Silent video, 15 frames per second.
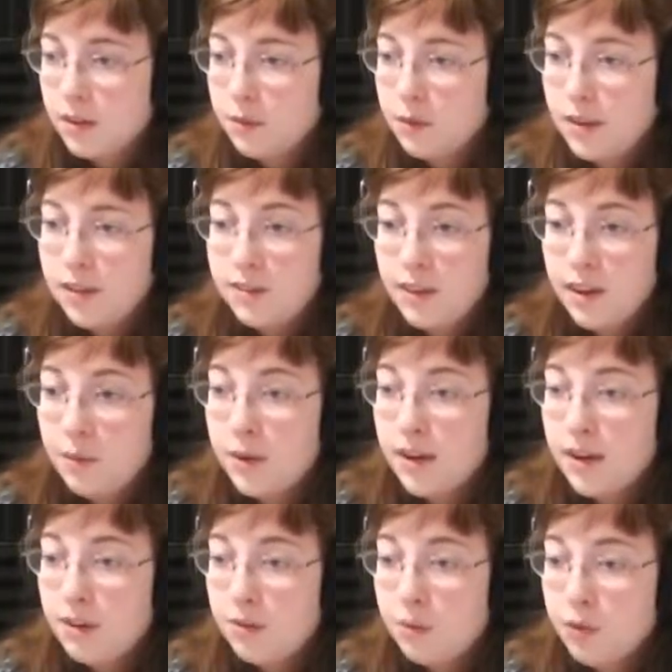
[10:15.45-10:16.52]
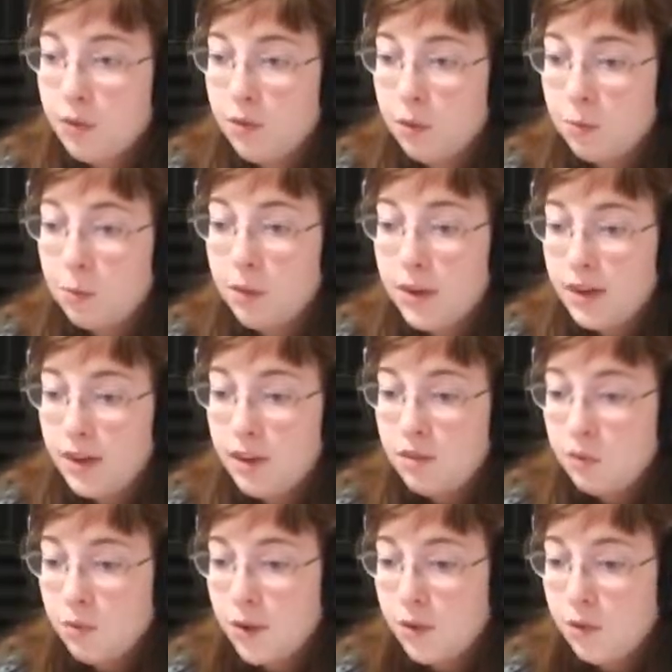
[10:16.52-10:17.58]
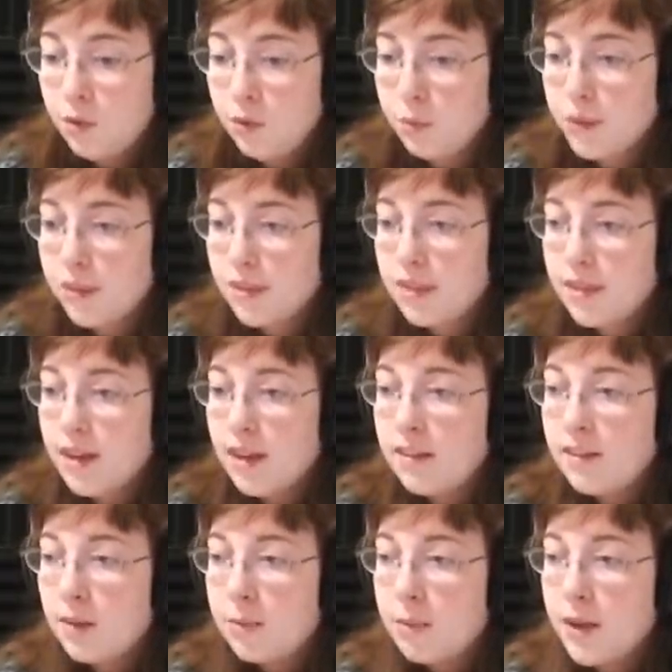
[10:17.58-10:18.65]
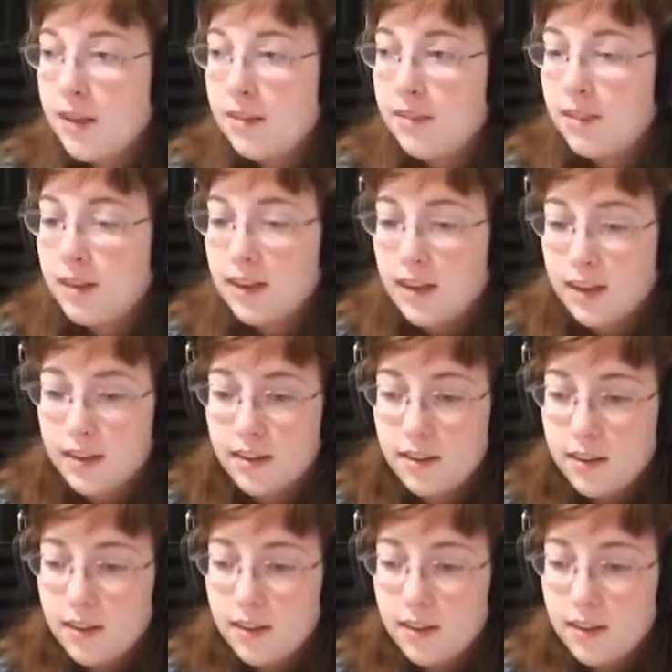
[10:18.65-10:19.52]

When I say we need to regroup, we need to regroup. That's a big city.